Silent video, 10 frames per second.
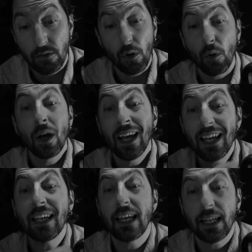though
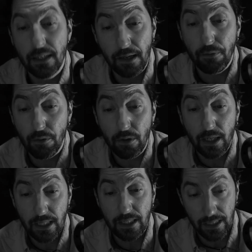he had never
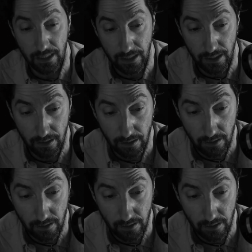existed.